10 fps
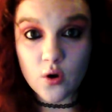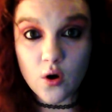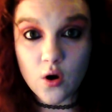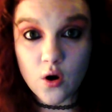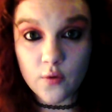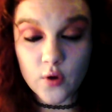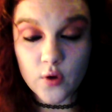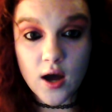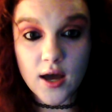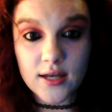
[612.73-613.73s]
of your
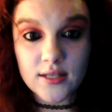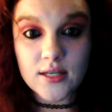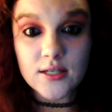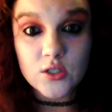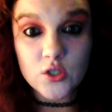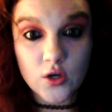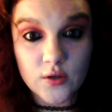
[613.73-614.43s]
eyes done.